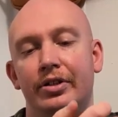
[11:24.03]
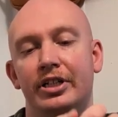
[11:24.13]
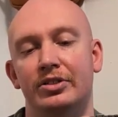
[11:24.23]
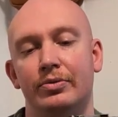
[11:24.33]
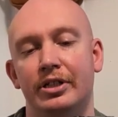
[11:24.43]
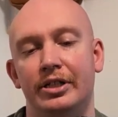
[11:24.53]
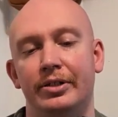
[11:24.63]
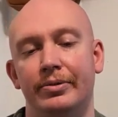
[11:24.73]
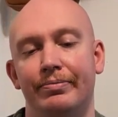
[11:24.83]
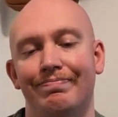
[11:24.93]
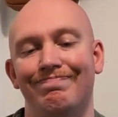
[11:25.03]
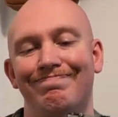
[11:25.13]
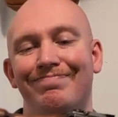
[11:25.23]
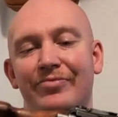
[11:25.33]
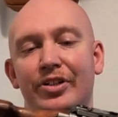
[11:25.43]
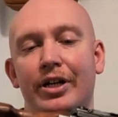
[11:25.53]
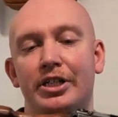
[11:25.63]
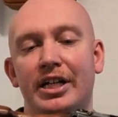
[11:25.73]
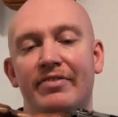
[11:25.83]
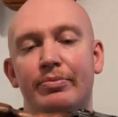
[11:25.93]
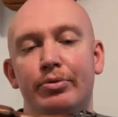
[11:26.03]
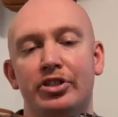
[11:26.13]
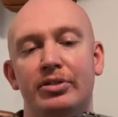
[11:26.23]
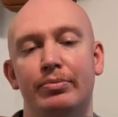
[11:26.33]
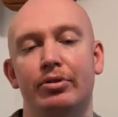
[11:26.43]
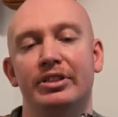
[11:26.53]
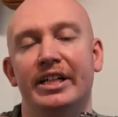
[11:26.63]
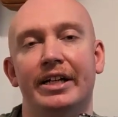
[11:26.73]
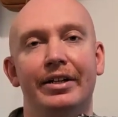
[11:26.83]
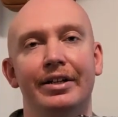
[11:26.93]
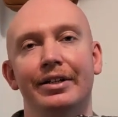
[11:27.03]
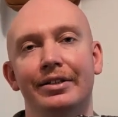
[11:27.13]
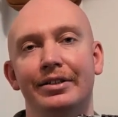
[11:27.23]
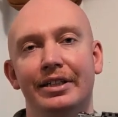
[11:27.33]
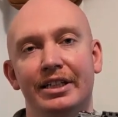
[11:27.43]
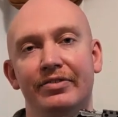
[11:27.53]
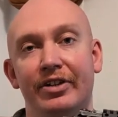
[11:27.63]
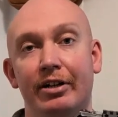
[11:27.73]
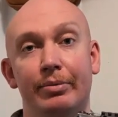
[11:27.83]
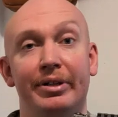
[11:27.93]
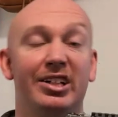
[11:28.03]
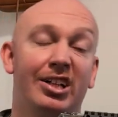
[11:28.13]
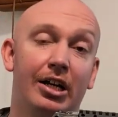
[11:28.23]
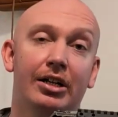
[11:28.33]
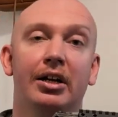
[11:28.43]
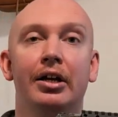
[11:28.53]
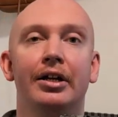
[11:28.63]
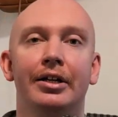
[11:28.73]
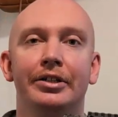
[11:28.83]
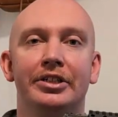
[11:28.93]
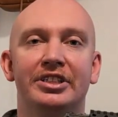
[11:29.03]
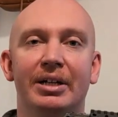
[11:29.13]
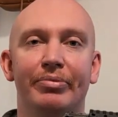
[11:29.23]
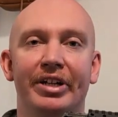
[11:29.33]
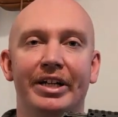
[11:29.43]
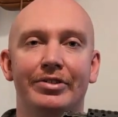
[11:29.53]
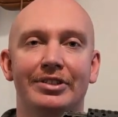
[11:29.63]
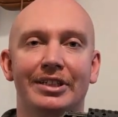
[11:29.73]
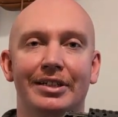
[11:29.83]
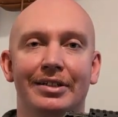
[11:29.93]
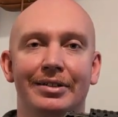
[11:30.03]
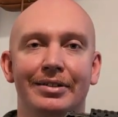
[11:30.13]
This one, you actually have to push the bolt in to get the firing pin to lock. Just something interesting.